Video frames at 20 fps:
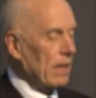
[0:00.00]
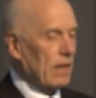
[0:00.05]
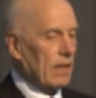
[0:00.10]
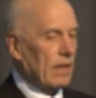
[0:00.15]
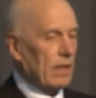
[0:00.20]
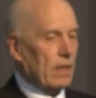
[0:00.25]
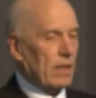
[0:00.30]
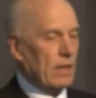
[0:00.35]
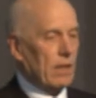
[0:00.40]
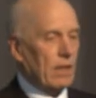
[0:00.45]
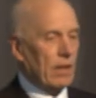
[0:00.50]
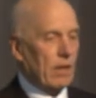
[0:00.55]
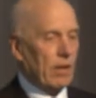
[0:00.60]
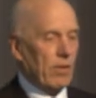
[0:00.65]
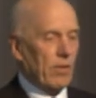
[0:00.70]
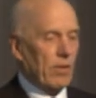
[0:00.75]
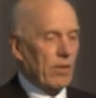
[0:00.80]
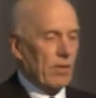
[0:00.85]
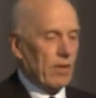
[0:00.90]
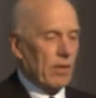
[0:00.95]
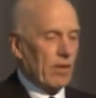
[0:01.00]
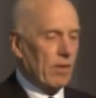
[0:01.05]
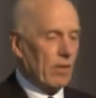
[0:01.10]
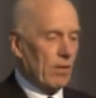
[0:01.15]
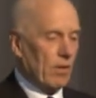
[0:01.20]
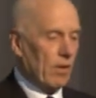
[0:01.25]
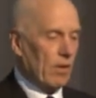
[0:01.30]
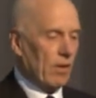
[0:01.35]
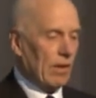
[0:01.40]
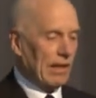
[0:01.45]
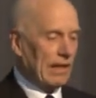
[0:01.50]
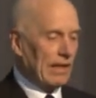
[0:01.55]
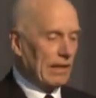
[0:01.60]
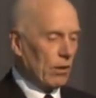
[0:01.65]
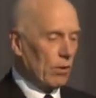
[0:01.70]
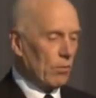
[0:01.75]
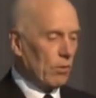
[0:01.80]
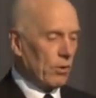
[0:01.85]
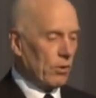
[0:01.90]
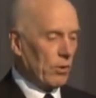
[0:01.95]
that a little
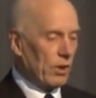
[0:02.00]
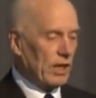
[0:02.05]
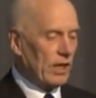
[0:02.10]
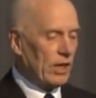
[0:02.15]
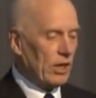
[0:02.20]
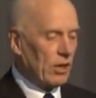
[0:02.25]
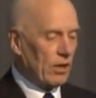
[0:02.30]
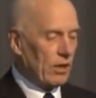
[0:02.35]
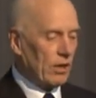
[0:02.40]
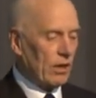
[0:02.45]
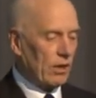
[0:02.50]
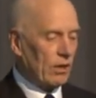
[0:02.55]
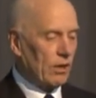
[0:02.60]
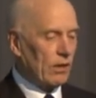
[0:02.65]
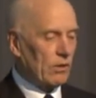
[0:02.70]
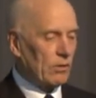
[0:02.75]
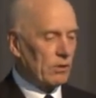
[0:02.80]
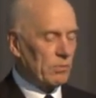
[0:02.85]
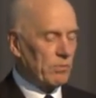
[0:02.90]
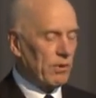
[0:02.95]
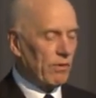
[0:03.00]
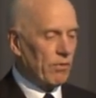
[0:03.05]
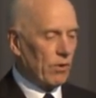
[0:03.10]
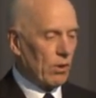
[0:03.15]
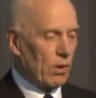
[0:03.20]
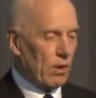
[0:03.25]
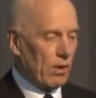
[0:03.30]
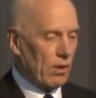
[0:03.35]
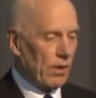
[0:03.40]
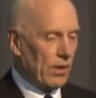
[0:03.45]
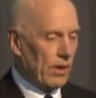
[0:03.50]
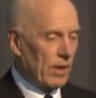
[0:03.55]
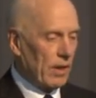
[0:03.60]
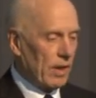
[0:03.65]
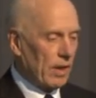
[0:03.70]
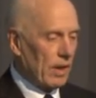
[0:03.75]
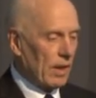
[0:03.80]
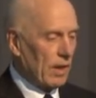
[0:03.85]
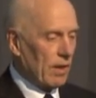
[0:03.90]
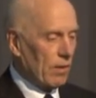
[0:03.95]
over a year goes before
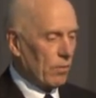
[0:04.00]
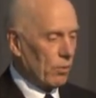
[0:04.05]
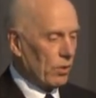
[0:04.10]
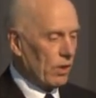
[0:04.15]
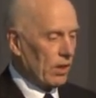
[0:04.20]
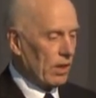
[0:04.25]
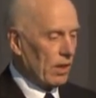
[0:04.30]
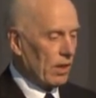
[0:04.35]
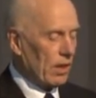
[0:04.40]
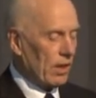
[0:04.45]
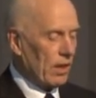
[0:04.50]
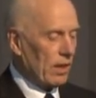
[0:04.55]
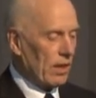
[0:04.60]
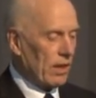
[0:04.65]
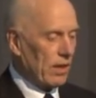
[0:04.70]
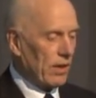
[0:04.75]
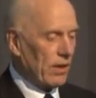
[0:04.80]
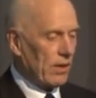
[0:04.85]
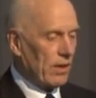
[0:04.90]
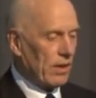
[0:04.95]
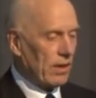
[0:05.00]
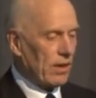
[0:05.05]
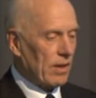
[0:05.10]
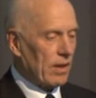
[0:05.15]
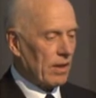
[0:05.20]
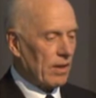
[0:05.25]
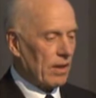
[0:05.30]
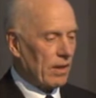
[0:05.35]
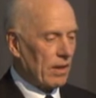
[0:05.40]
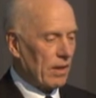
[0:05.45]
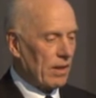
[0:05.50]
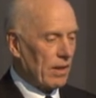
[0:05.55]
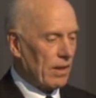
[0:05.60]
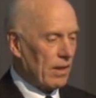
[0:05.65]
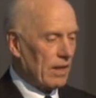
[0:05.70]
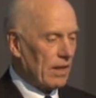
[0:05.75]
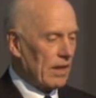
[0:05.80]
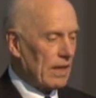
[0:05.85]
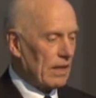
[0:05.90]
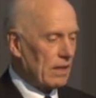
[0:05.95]
we
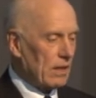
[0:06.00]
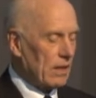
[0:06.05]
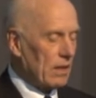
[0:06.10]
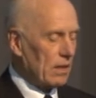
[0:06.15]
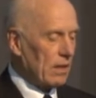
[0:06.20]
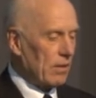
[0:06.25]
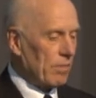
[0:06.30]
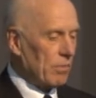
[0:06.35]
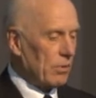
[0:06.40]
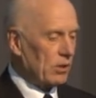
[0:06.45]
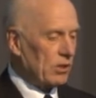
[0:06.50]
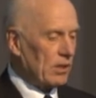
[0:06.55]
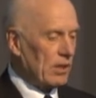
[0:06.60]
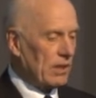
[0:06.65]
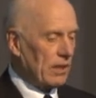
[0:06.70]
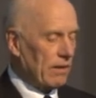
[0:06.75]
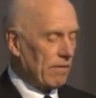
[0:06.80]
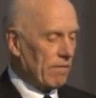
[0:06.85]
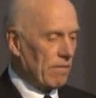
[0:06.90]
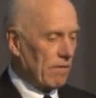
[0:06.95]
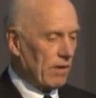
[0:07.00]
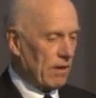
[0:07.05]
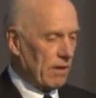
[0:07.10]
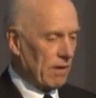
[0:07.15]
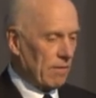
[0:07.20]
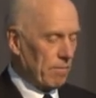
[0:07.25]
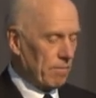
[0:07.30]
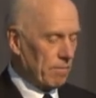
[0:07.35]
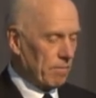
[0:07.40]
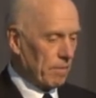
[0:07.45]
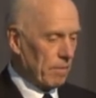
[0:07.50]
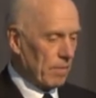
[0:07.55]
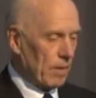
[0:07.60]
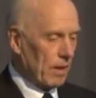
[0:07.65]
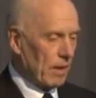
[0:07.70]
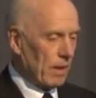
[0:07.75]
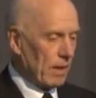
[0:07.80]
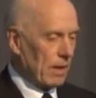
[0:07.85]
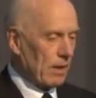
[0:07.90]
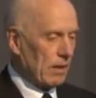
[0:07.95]
get positive
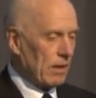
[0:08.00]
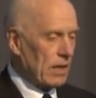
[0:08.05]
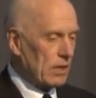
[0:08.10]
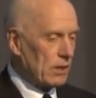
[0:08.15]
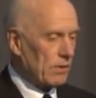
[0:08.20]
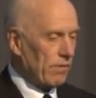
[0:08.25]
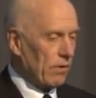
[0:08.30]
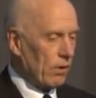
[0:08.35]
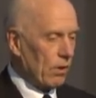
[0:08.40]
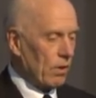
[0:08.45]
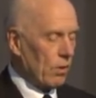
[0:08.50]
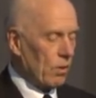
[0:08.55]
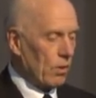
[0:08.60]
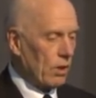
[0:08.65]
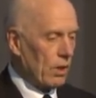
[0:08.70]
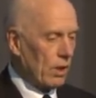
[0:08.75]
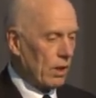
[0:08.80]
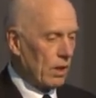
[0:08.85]
cash flow,